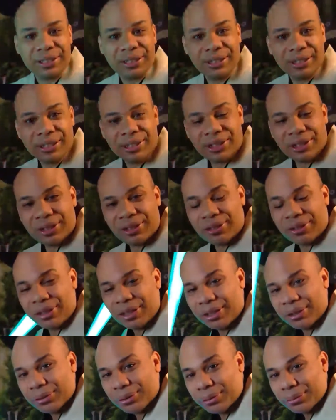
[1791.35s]
Because you learn
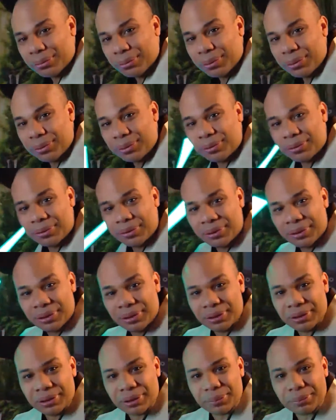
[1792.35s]
how to roll,
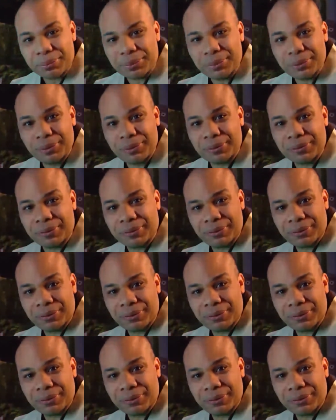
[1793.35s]
to move,